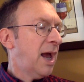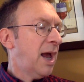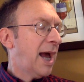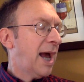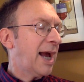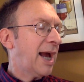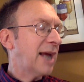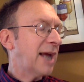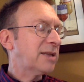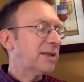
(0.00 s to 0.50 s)
I
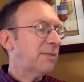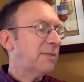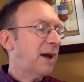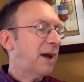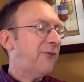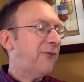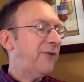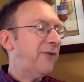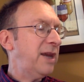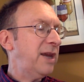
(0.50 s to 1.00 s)
got to my
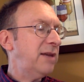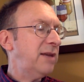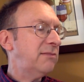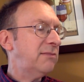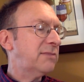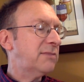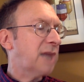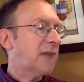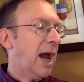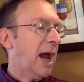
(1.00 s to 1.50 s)
feet,
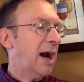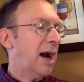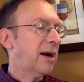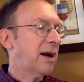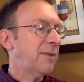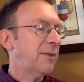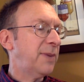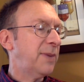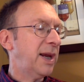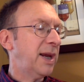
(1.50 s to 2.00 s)
tired
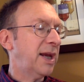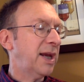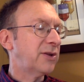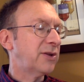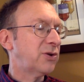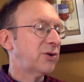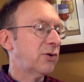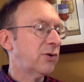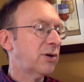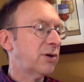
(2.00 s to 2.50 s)
of being
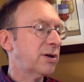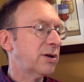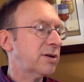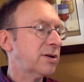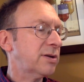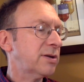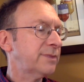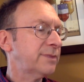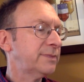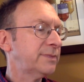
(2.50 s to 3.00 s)

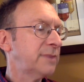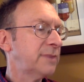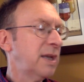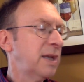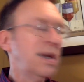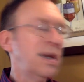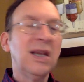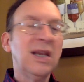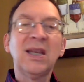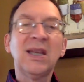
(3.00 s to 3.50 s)
indoors.
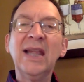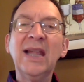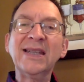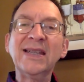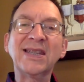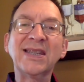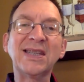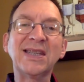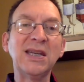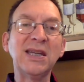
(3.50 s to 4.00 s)
"Let's
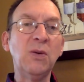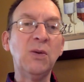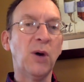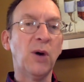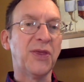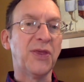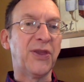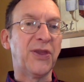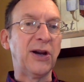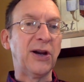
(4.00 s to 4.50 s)
see
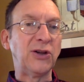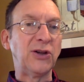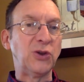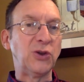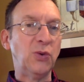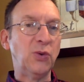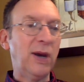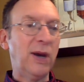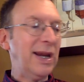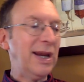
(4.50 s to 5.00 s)
what they're
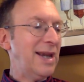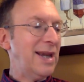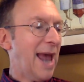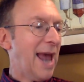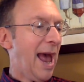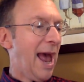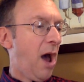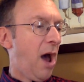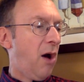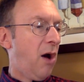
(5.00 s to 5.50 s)
doing
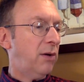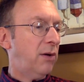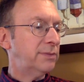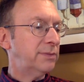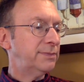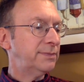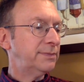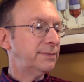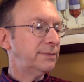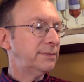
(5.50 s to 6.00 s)
now."
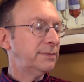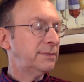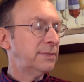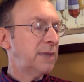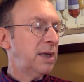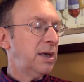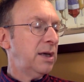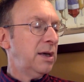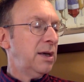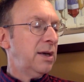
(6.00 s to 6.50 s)

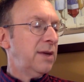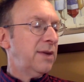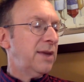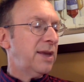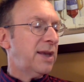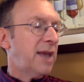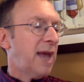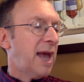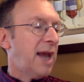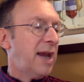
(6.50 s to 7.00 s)

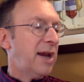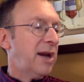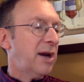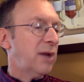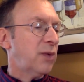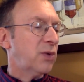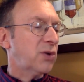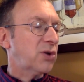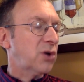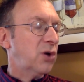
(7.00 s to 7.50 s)
The night air
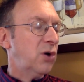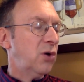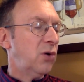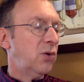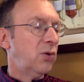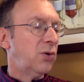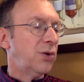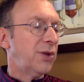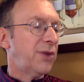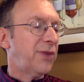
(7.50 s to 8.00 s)
was
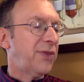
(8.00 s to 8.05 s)
cold and